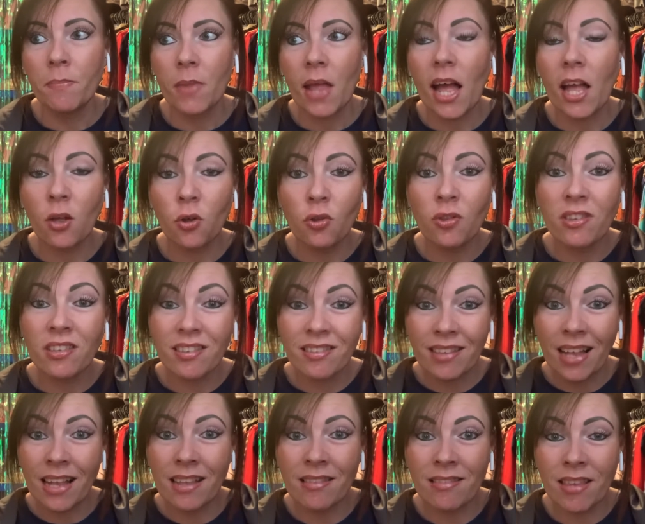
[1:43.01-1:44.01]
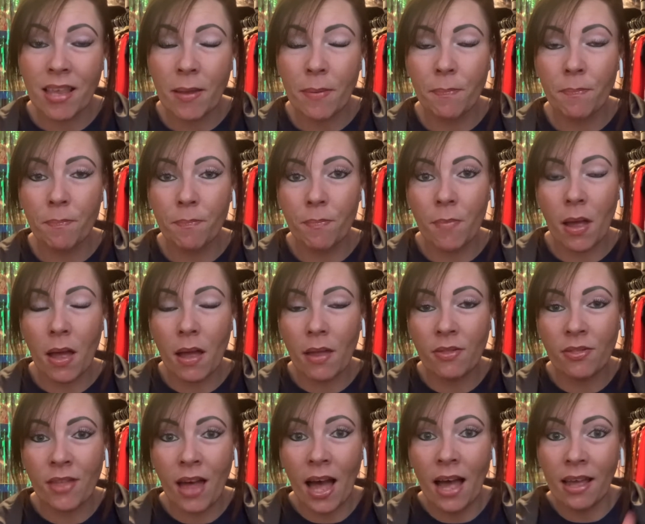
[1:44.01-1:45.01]
I understand it,
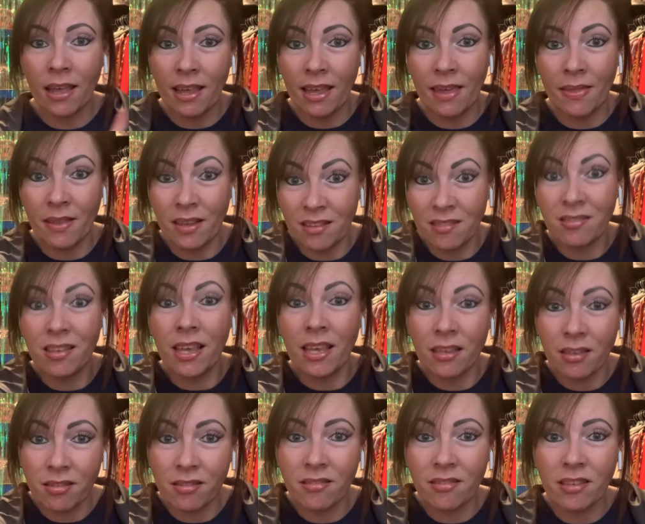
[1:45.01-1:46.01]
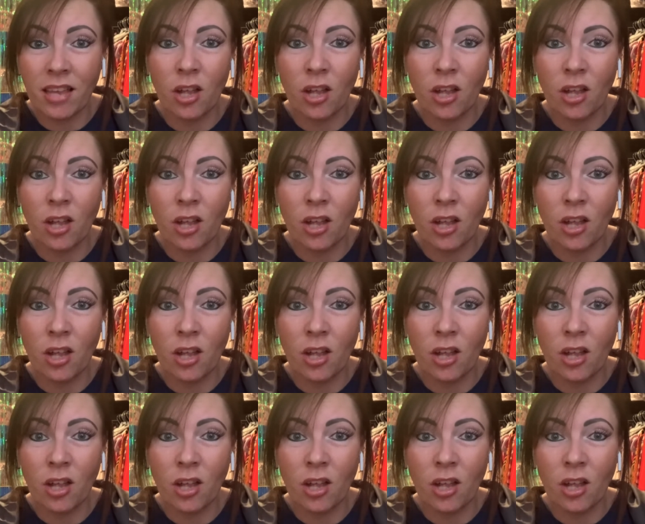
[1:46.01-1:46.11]
that it exists.